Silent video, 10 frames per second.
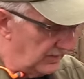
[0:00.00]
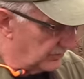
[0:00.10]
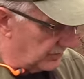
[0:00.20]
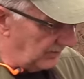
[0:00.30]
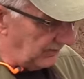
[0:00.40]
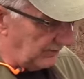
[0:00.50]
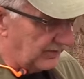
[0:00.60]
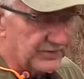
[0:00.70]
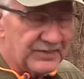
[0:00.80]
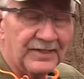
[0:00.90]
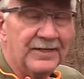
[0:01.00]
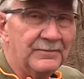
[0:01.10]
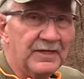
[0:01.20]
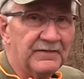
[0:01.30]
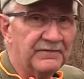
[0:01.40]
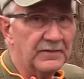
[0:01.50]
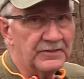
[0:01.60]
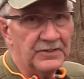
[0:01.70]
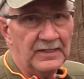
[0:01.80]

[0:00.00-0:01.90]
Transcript: simply because the gun malfunctioned.